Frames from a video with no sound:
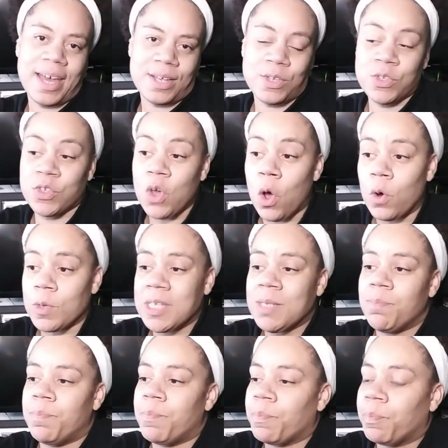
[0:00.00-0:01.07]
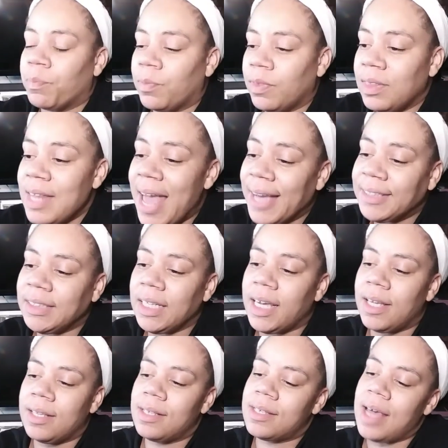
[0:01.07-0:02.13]
so next
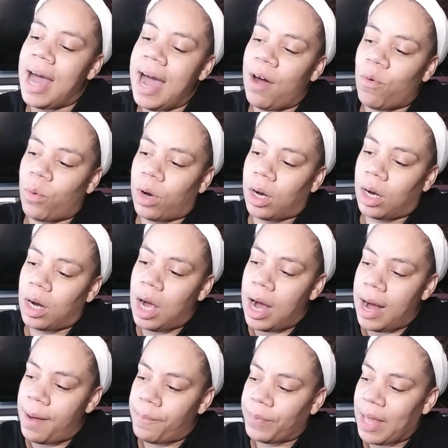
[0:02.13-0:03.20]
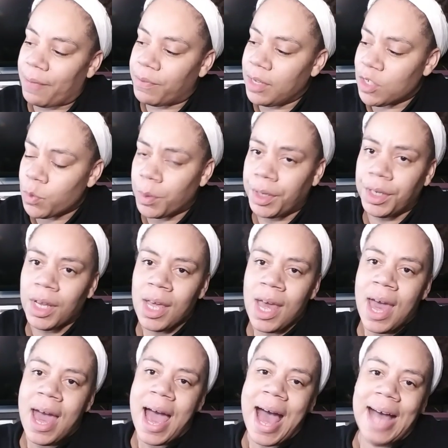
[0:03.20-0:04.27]
is our, now this one
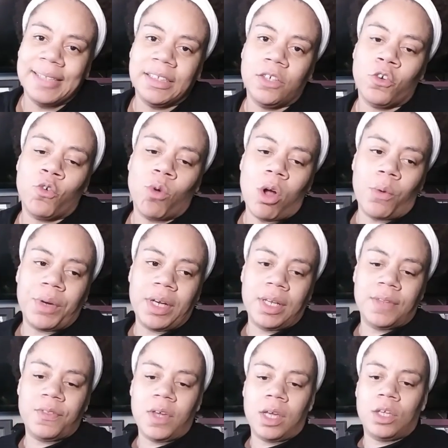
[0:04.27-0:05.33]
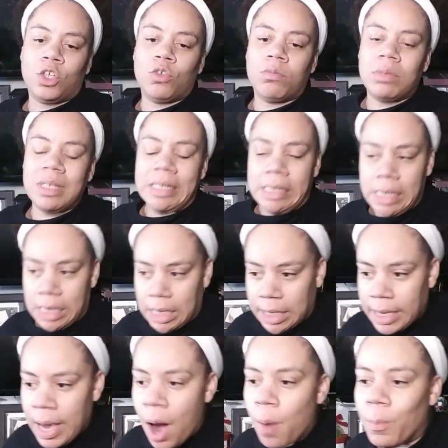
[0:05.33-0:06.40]
hasn't grown anything unique,
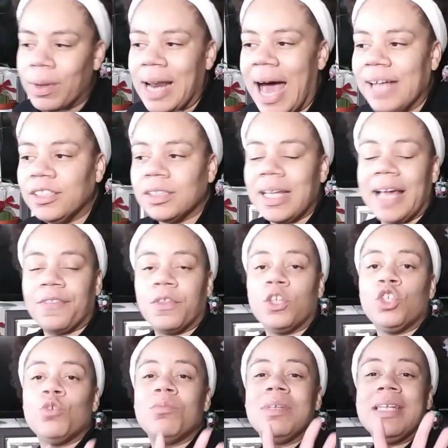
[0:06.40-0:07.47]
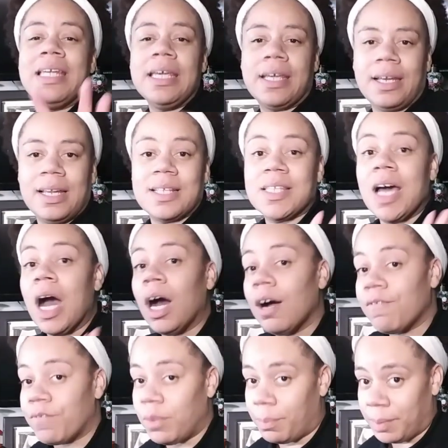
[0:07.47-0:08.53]
but I just like the uniqueness
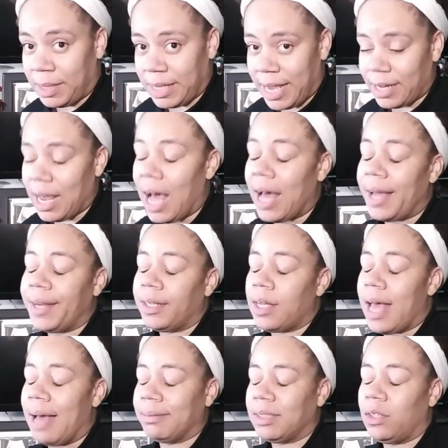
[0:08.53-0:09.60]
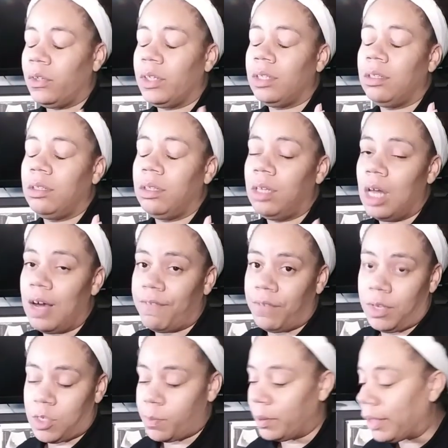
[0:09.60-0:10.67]
of the plant. I absolutely love
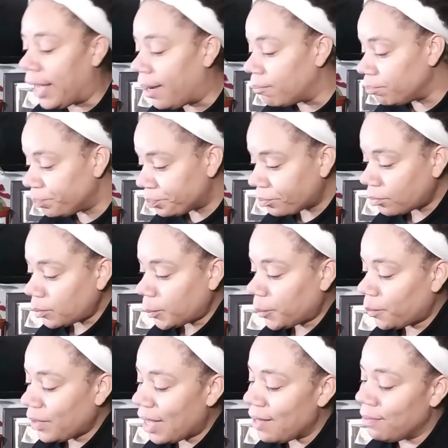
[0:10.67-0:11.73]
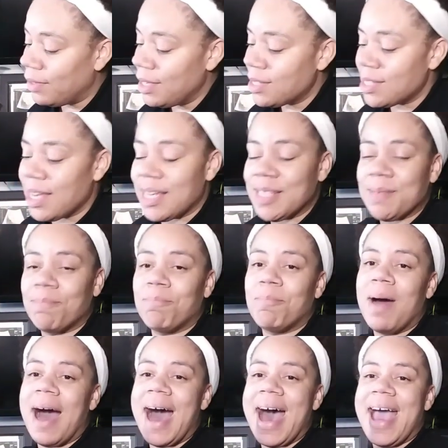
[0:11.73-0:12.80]
this plant. This is
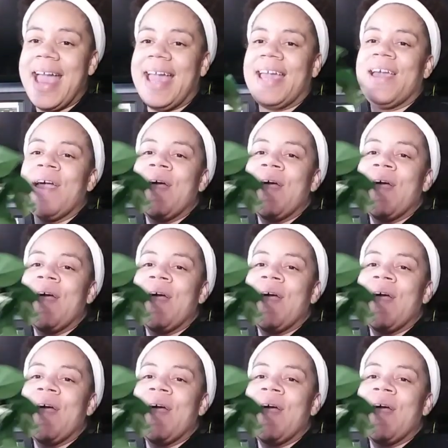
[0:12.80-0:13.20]
my